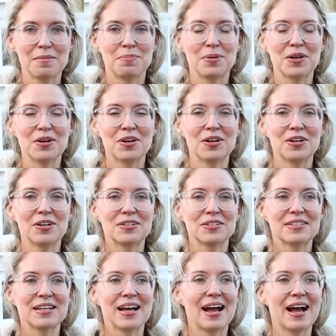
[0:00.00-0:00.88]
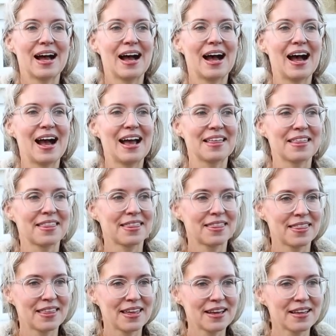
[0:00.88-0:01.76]
Because I
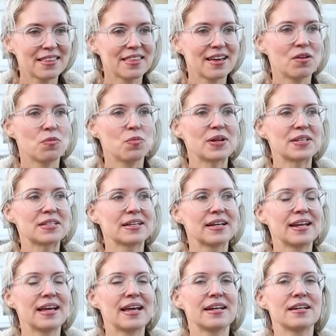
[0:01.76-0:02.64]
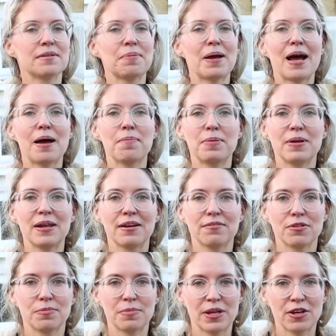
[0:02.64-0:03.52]
think that what's going to end up
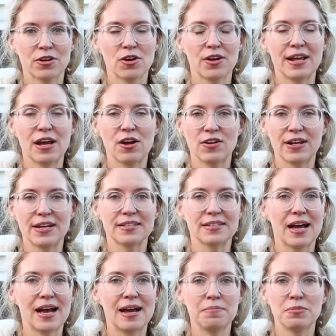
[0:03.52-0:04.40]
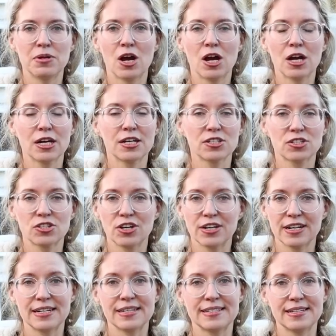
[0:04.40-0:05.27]
happening from here on out is I'm not going to
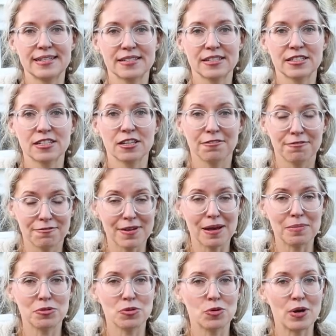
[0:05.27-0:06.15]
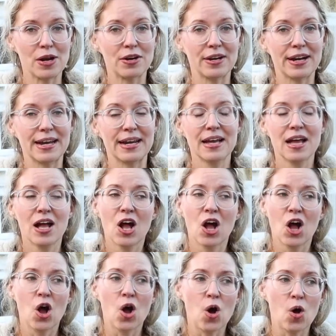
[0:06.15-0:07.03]
start any seeds until February.
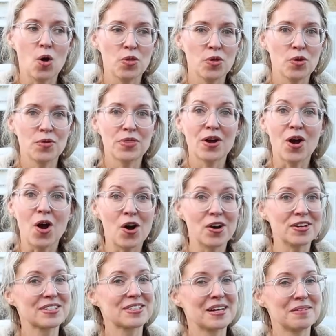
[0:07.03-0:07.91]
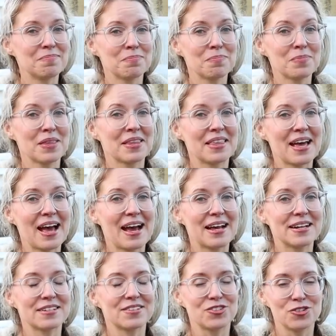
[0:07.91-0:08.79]
Although there are some
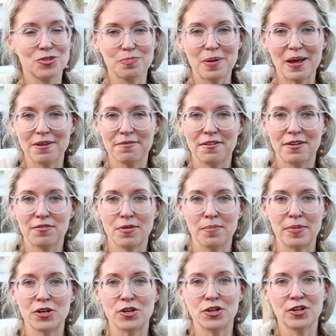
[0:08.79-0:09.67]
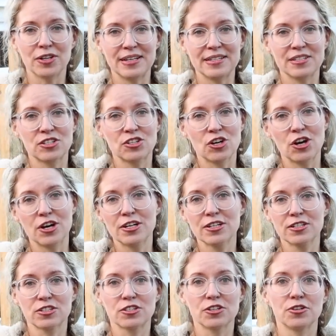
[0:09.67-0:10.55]
that do benefit from an early
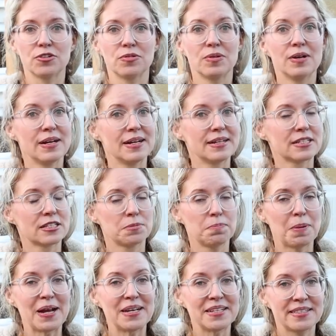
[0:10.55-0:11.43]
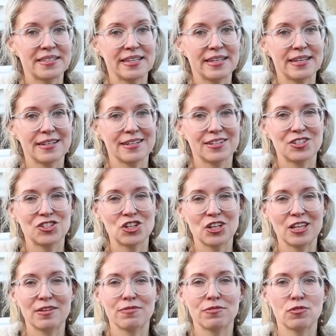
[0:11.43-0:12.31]
start, so spicy
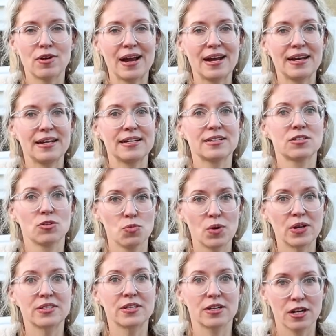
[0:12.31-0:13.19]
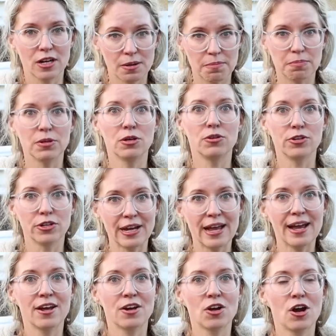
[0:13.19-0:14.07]
chili varieties, the ones that are going to blow your
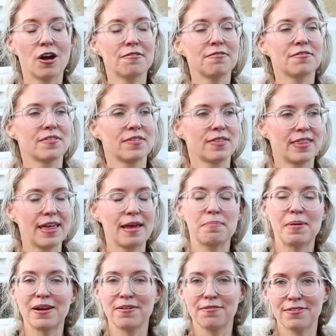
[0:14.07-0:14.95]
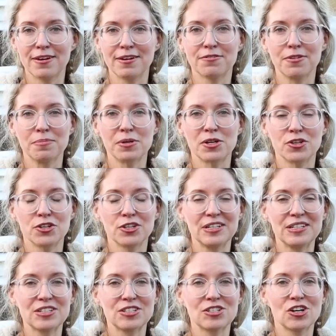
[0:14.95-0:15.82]
head off, they benefit from an
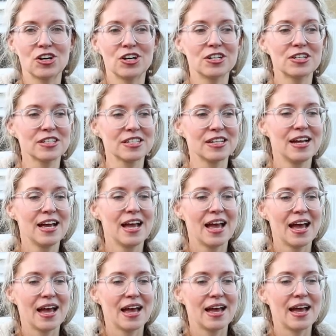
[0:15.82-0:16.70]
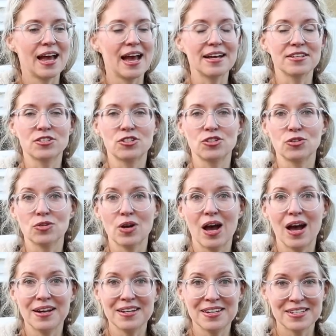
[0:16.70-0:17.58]
early start, as do
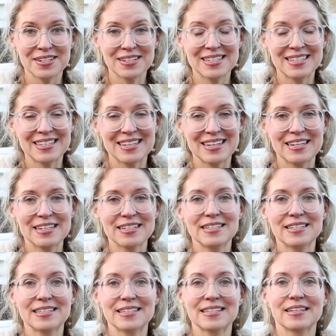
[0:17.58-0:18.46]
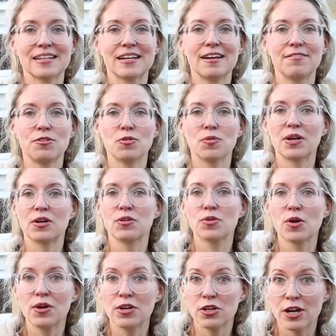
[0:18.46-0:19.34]
onion seeds if you want to
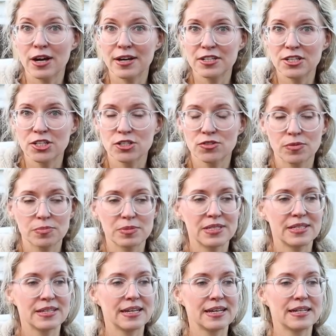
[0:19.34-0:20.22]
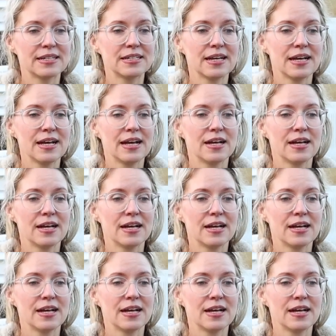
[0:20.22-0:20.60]
grow your onions from seed.